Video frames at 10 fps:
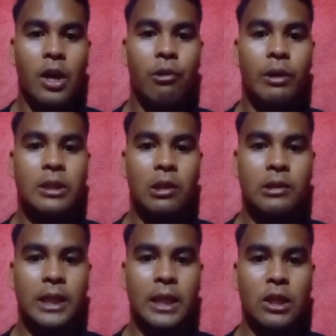
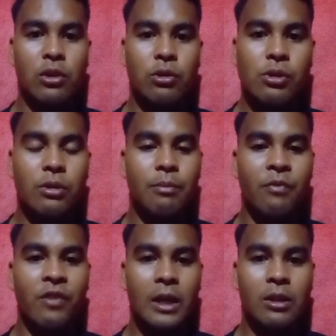resulting in Union
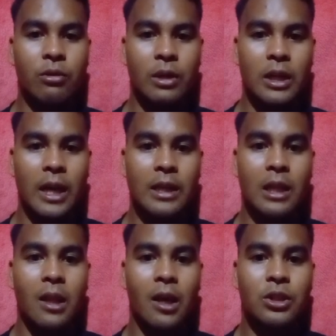victory and the
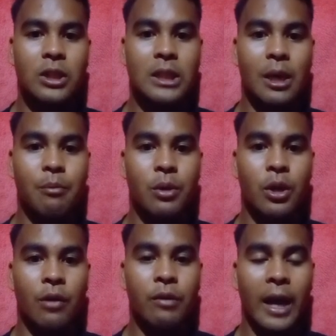largest number
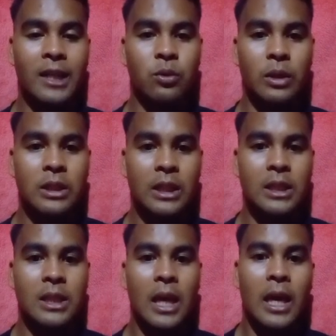of casualties